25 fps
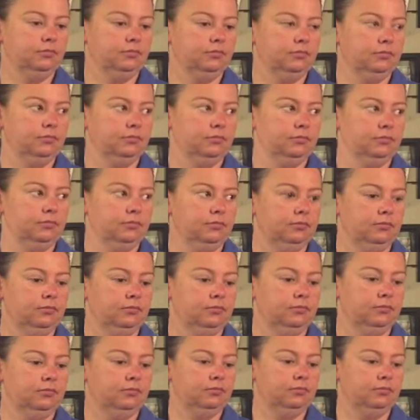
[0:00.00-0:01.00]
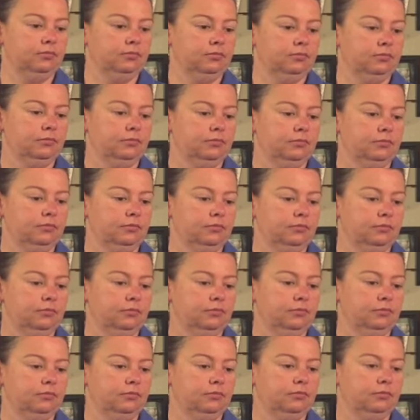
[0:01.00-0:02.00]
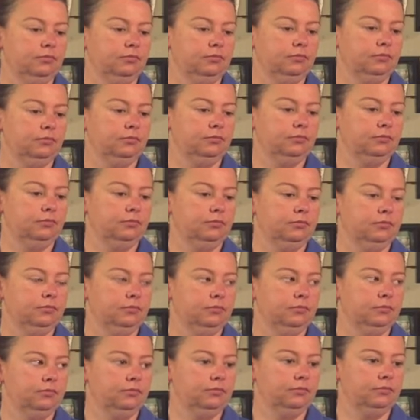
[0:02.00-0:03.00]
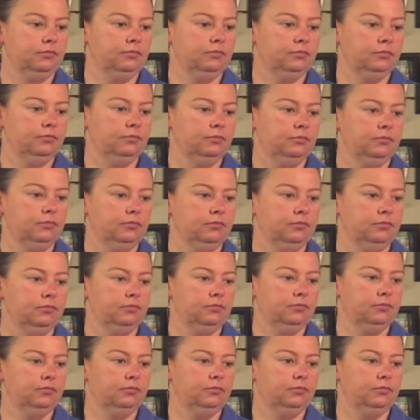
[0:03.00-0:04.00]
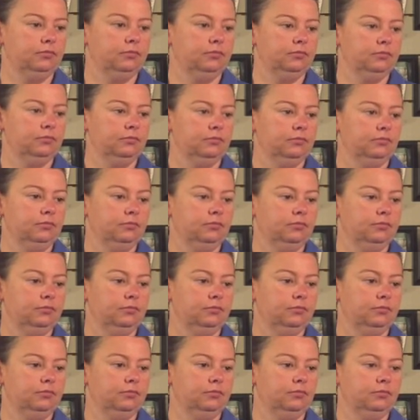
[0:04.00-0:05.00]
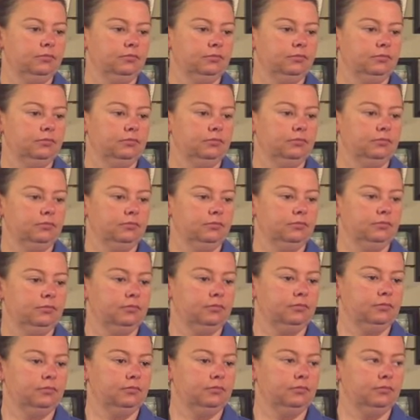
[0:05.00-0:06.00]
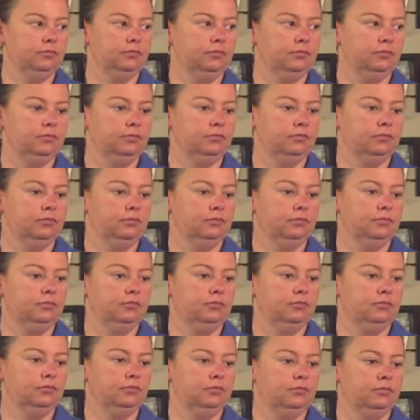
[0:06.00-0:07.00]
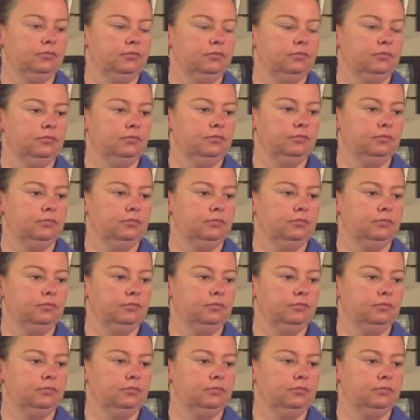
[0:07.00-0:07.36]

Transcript: (not speaking)